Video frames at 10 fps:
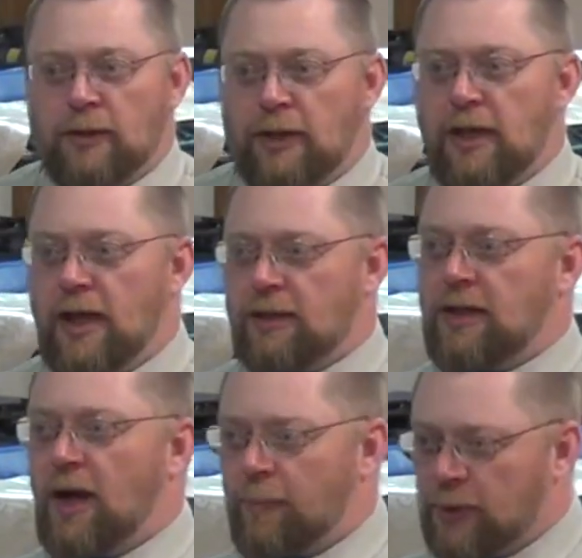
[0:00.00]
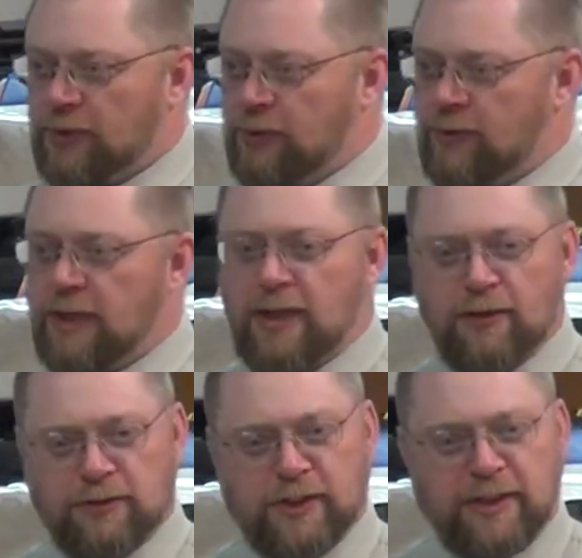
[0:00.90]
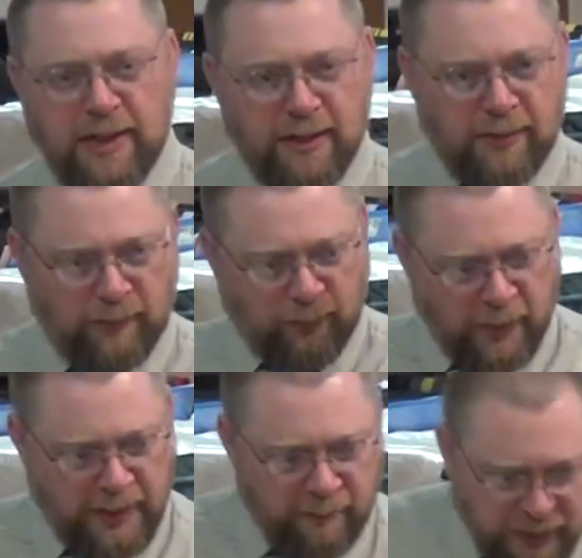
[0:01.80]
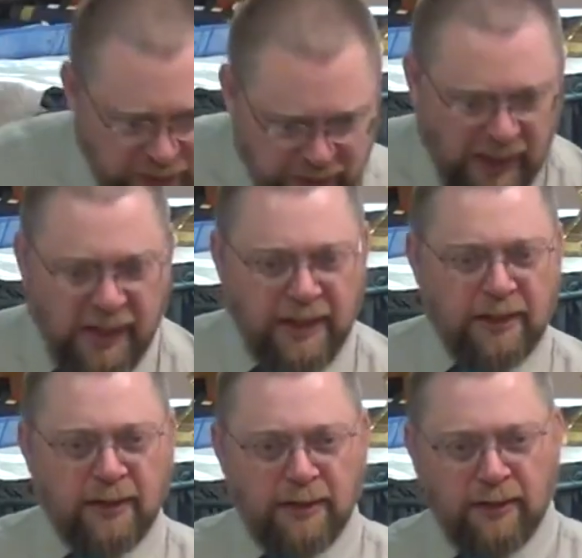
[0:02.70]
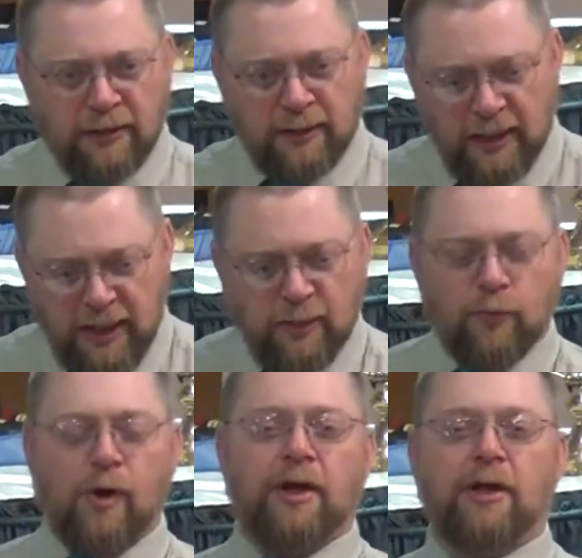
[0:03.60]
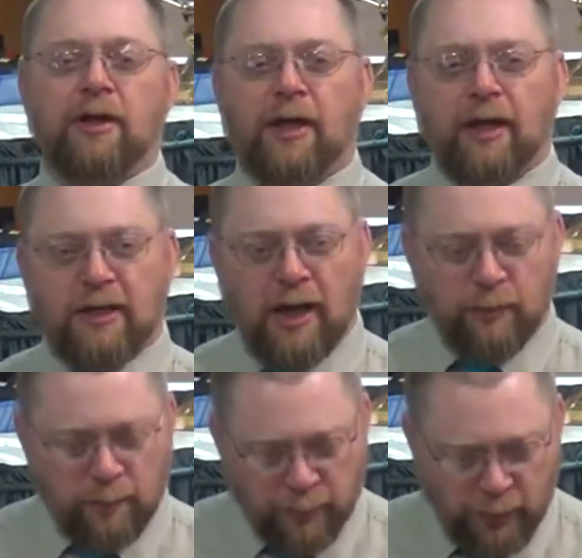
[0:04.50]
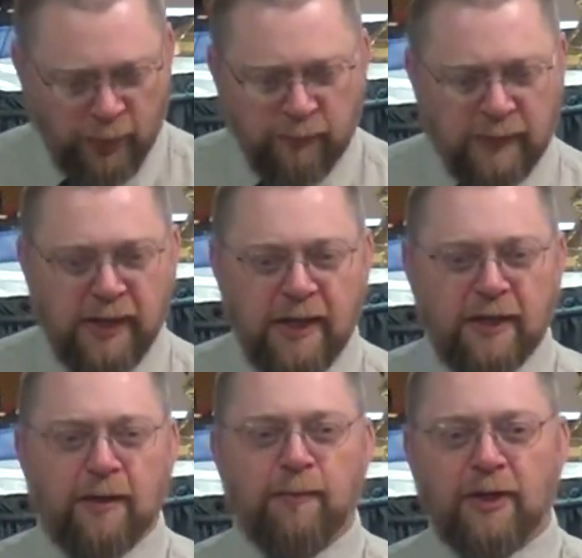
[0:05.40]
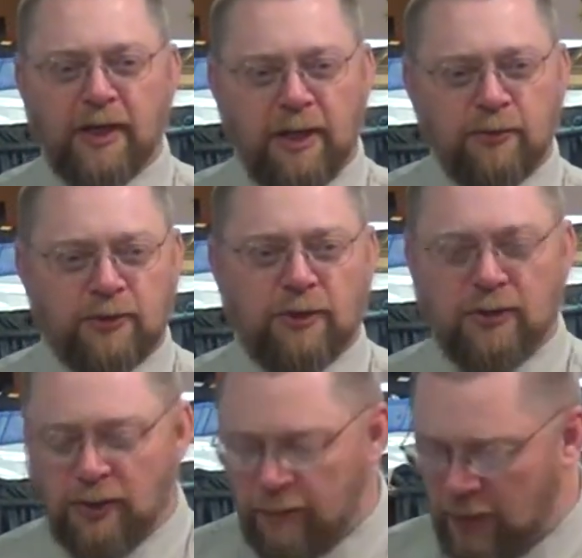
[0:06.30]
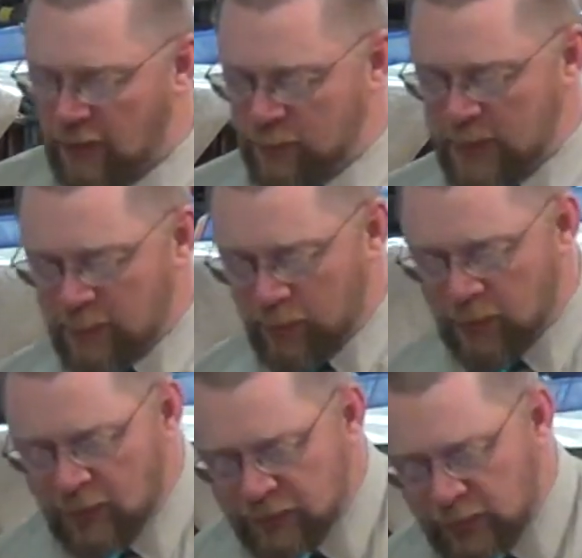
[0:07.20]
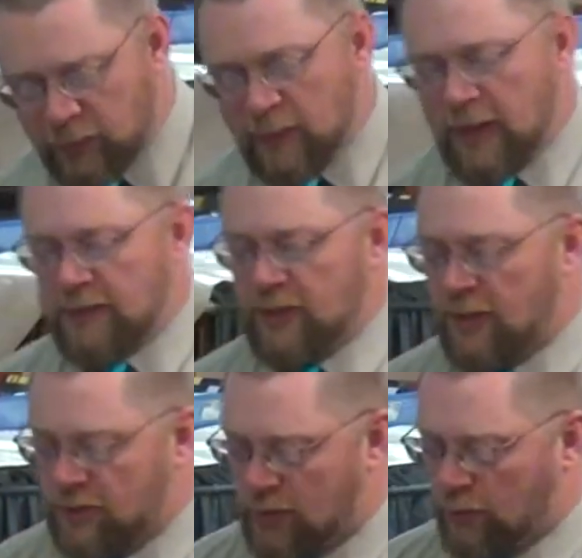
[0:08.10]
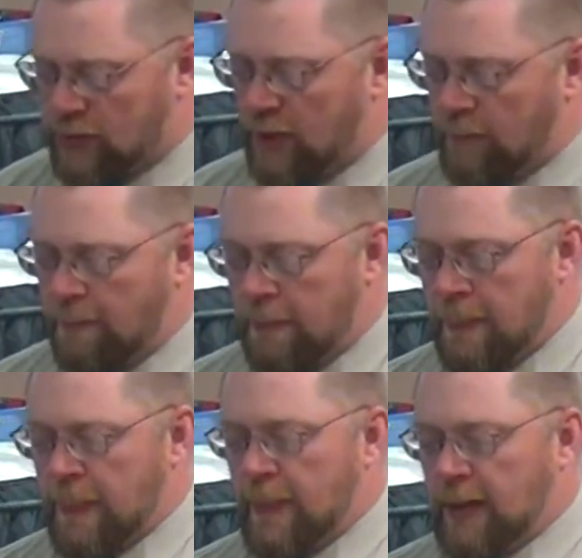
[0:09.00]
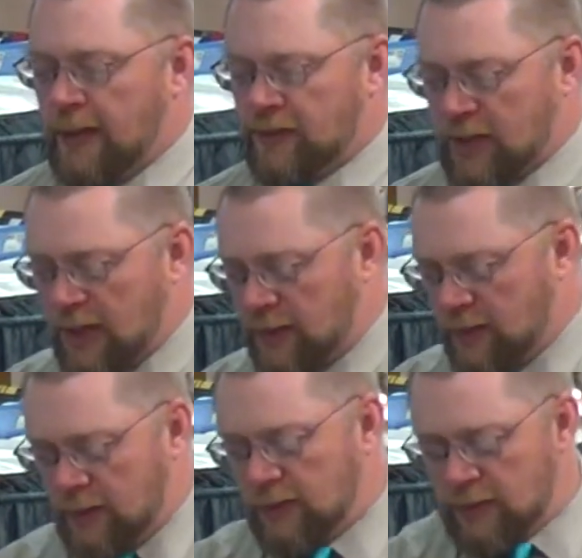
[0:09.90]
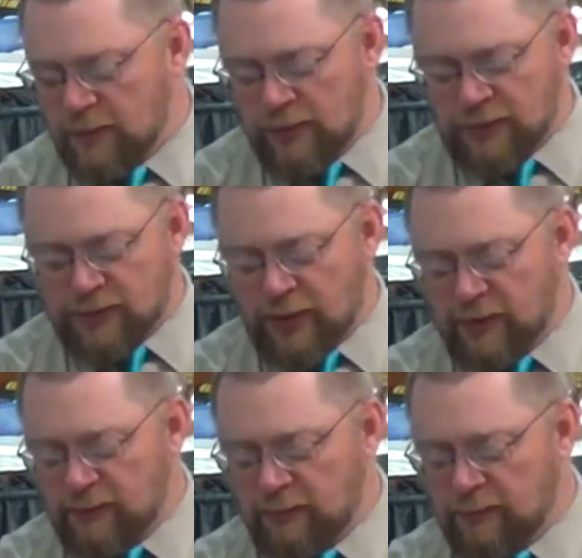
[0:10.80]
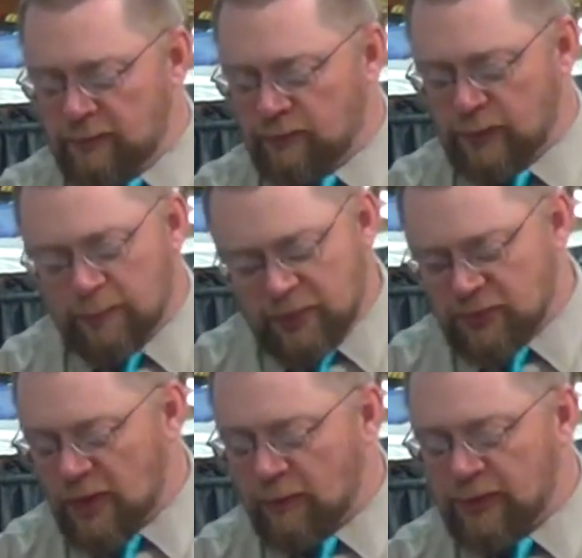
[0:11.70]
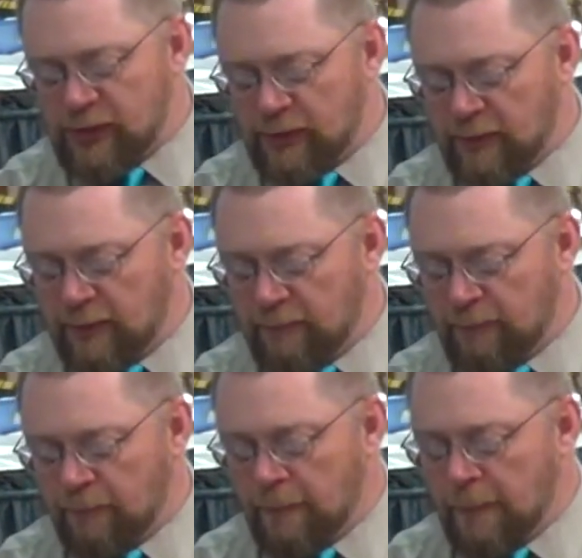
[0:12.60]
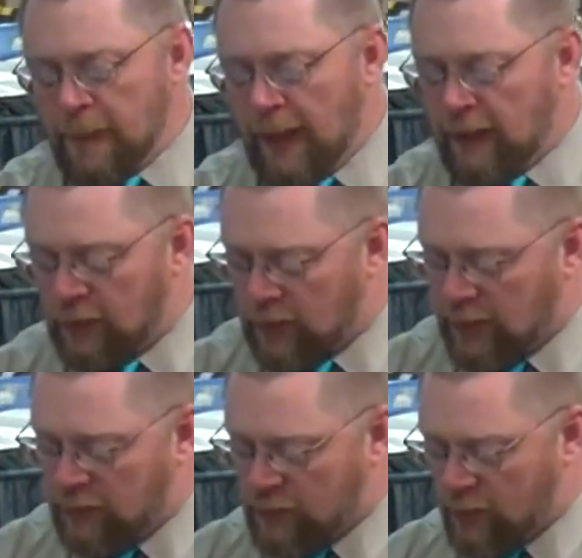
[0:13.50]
He had the opportunity here to get whatever sign he wanted, and God would prove to him he was going to deliver his people. So Isaiah shows up. He's got his son, remnant shall return. And look at his